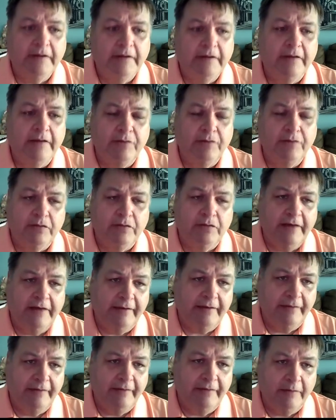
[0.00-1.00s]
If you
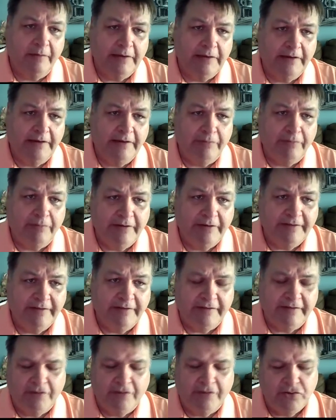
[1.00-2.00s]
take them in
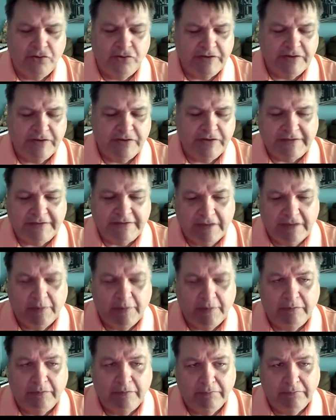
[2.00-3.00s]
E360, you just have to tell
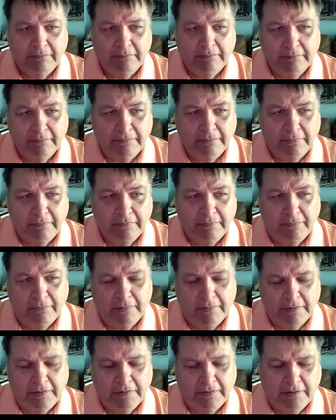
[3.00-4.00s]
me,
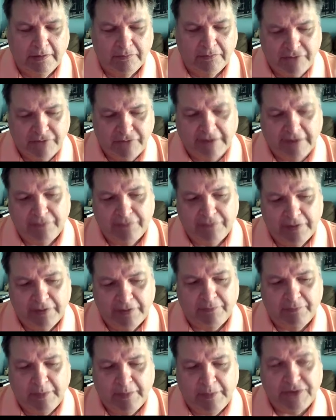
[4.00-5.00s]
transfer the
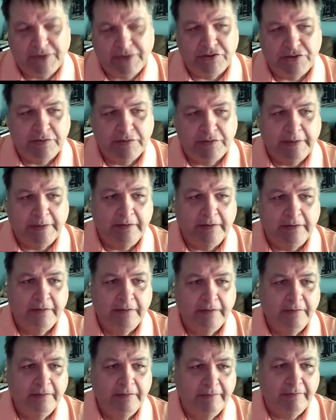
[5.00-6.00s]
information to me
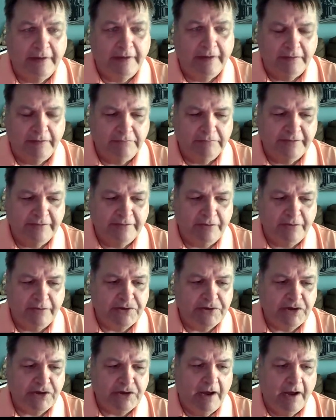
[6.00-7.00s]
via a
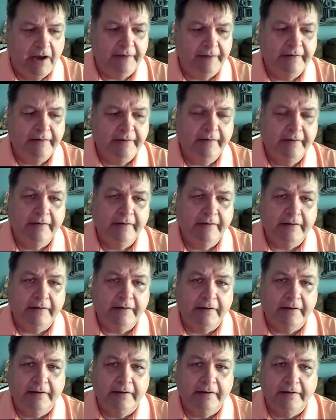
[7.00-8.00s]
screenshot,
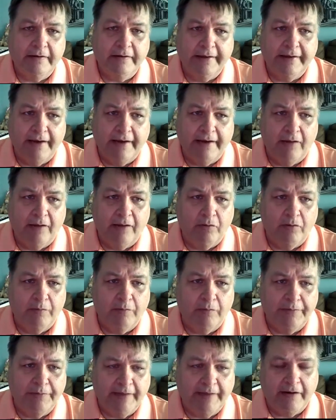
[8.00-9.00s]
and I will
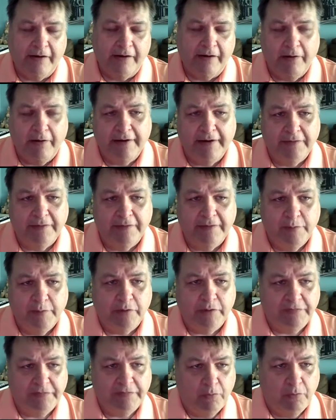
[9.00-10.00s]
put that grade in the
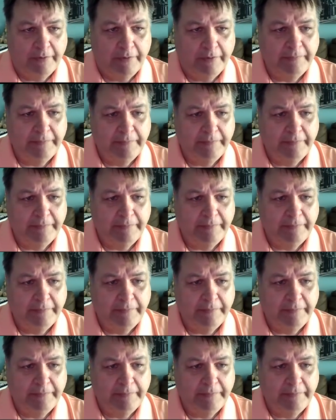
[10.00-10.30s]
books for you.